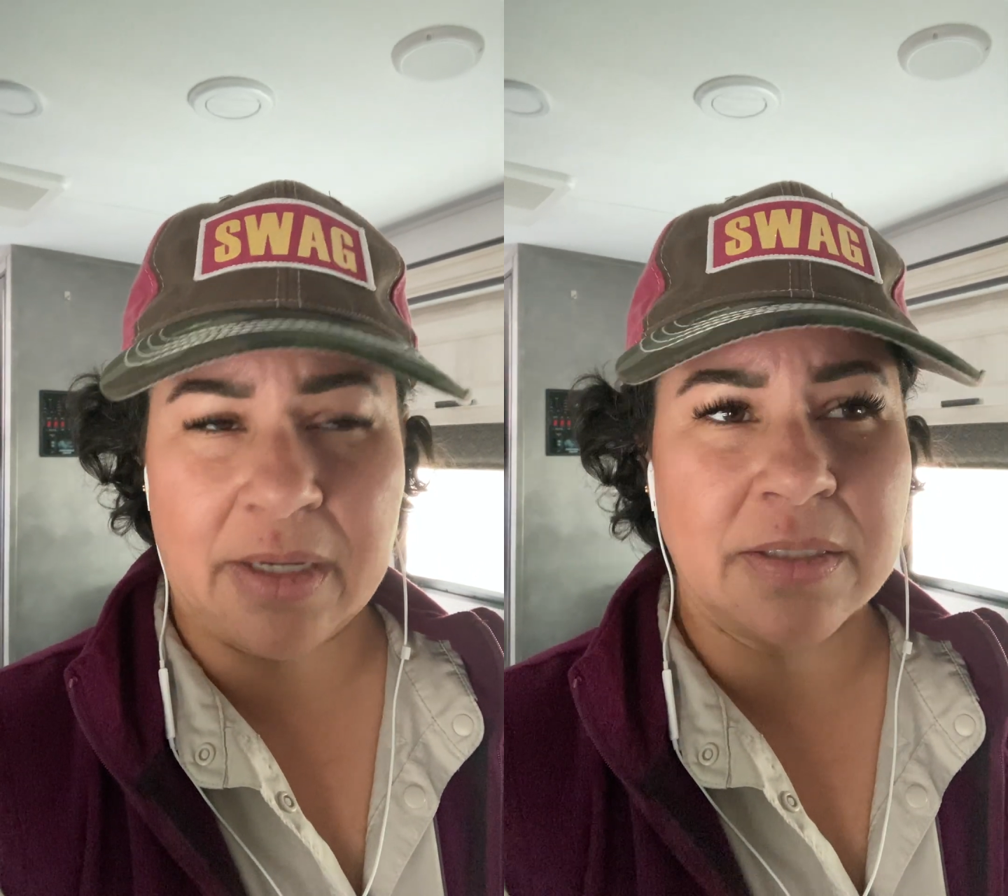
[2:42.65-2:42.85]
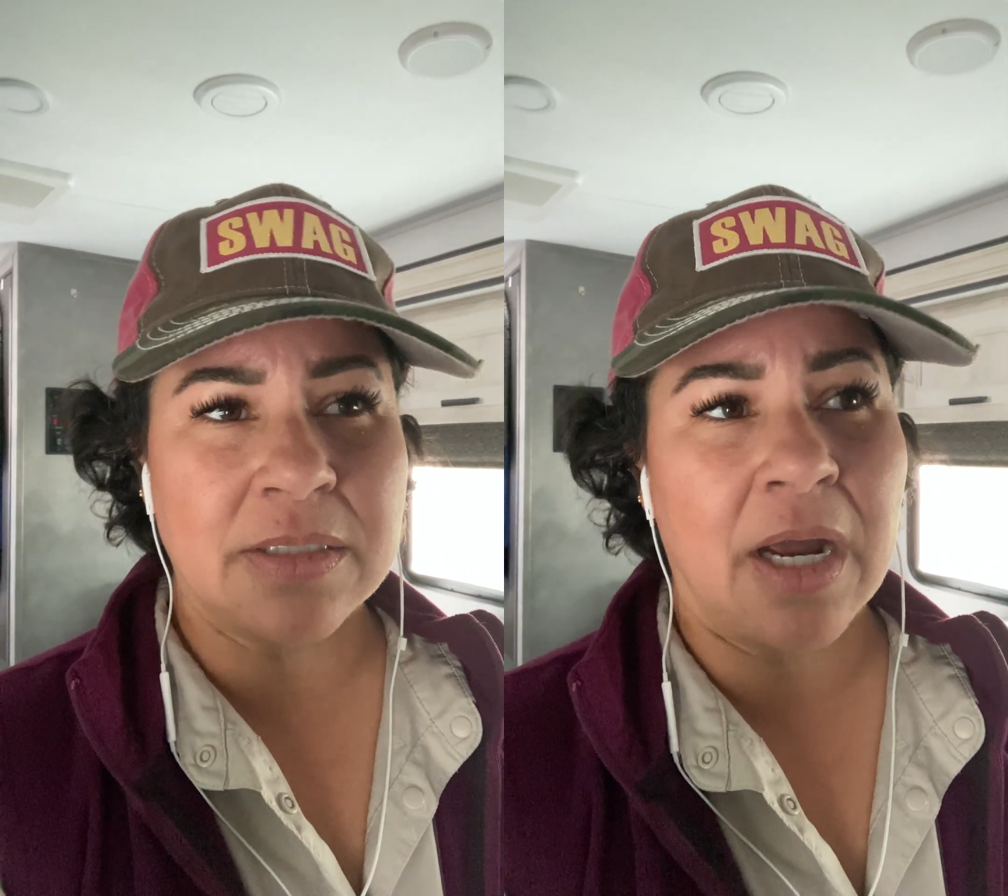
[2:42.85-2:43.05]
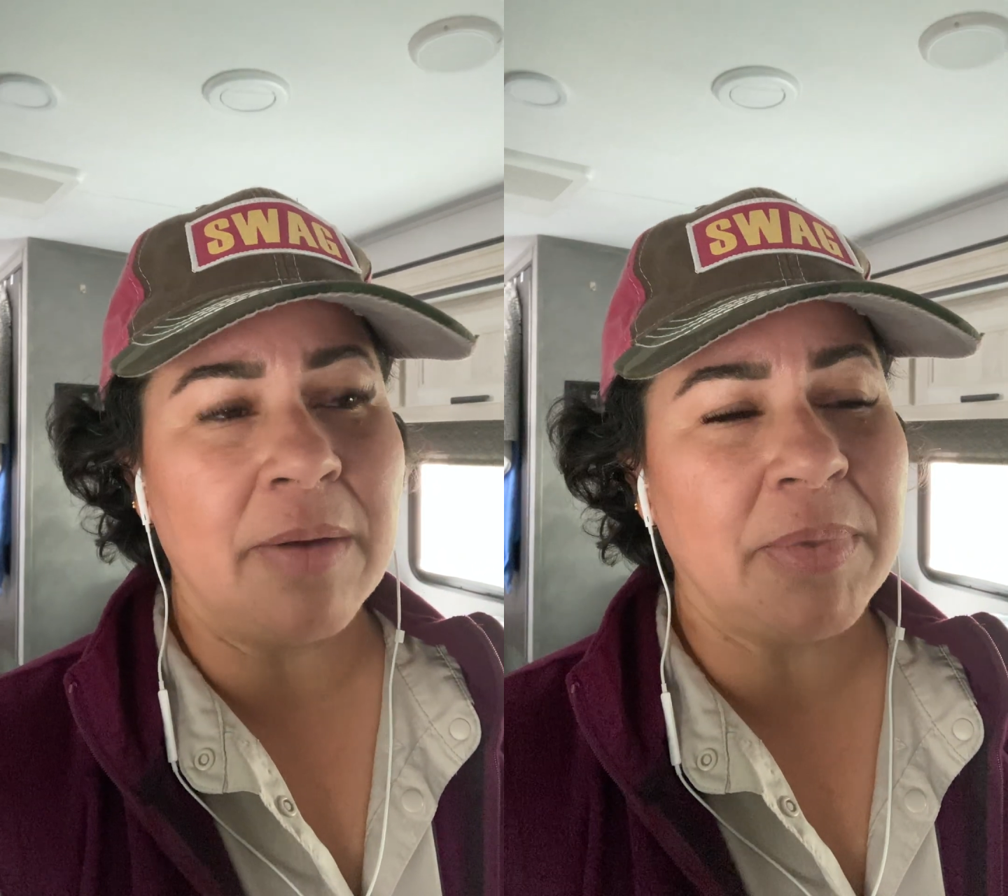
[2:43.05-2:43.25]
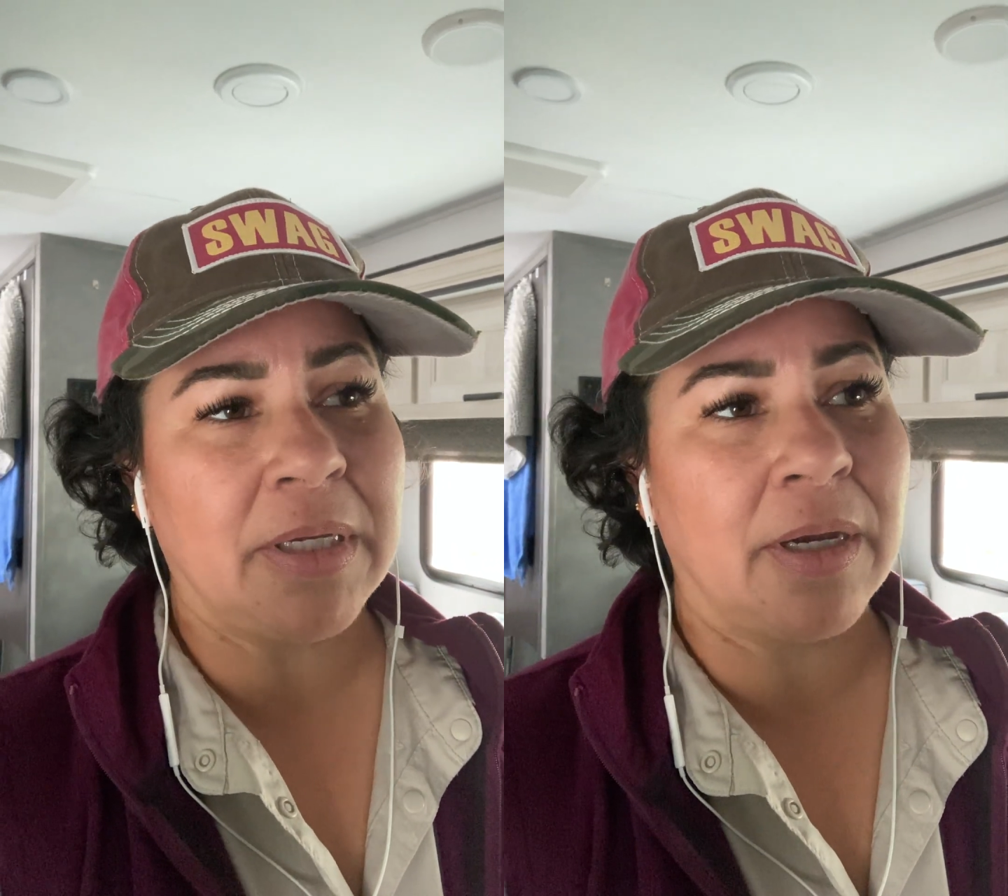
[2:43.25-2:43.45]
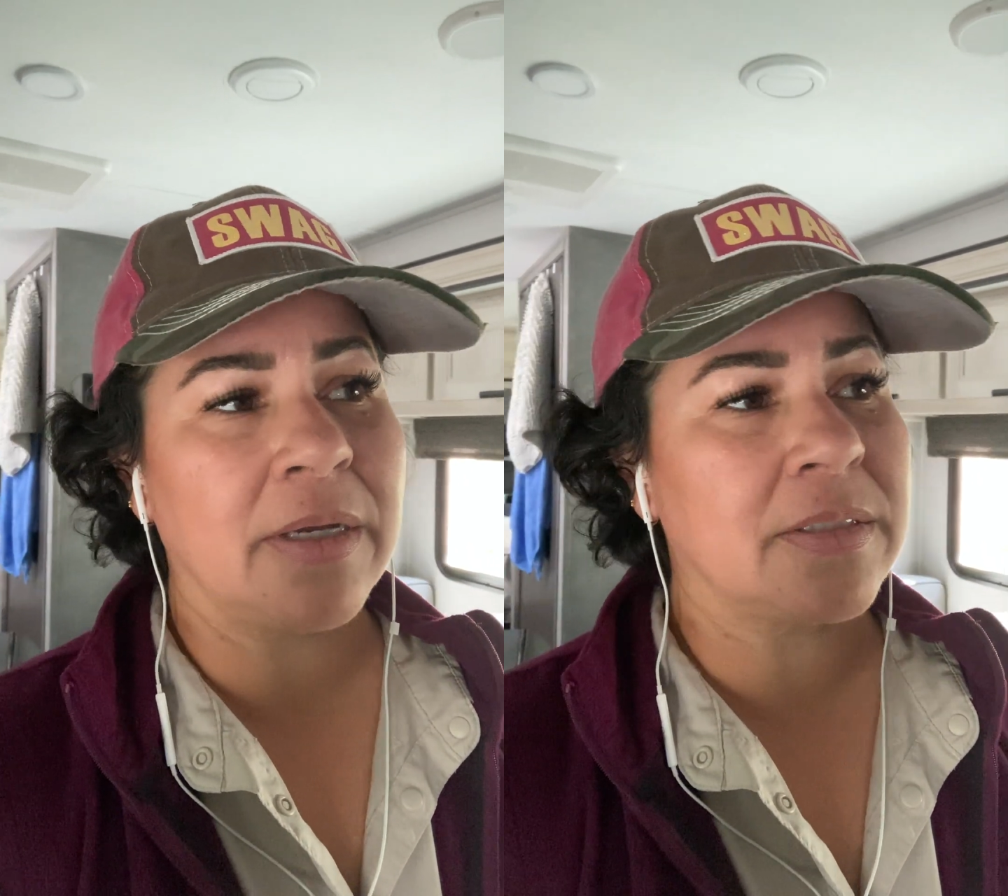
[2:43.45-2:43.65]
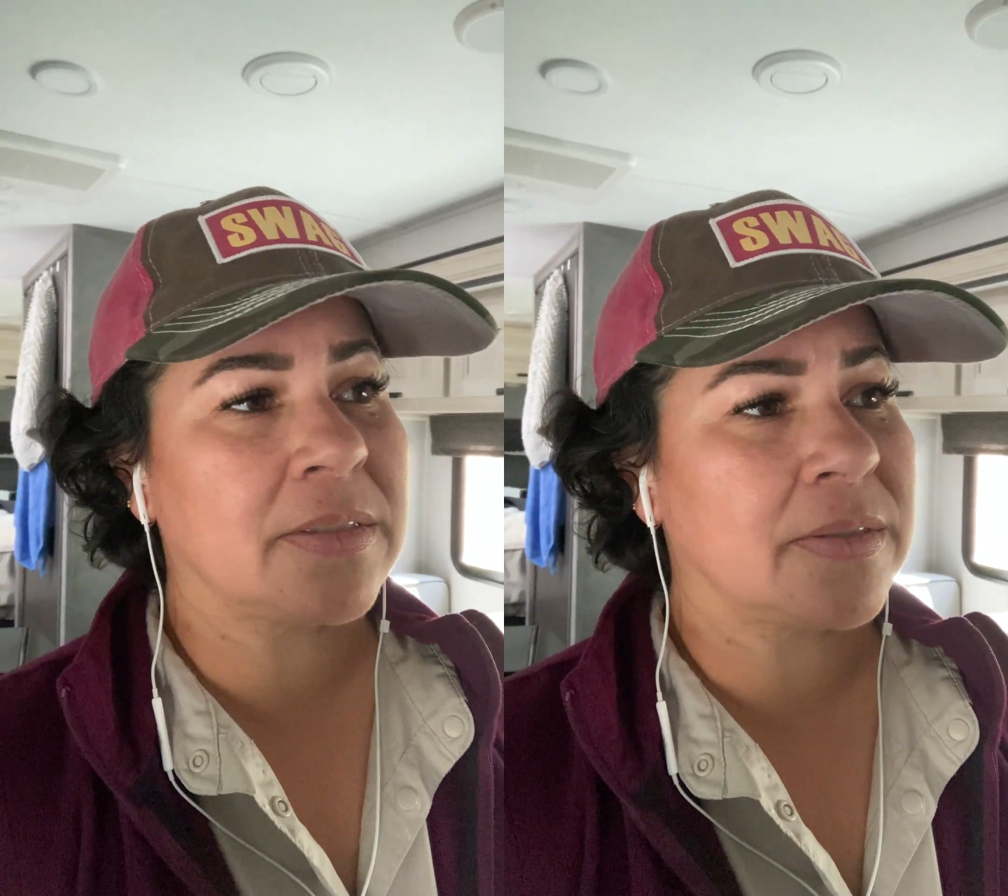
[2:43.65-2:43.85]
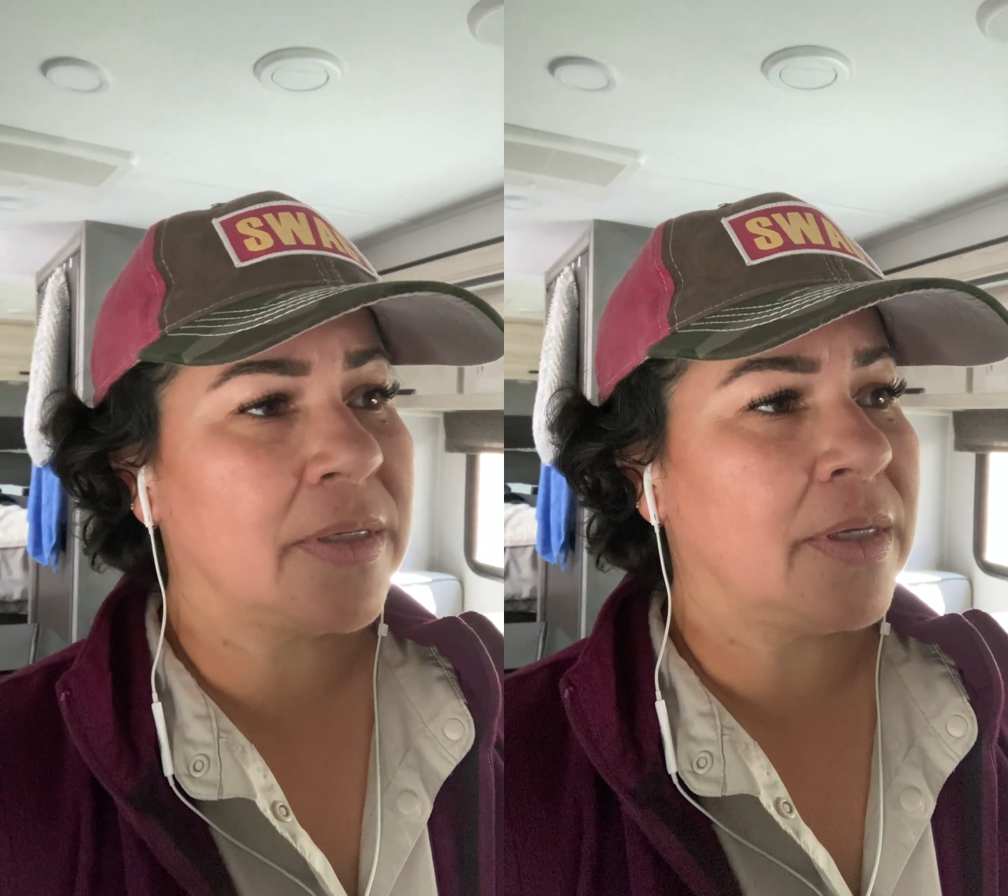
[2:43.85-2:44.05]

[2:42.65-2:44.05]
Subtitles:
and it's not because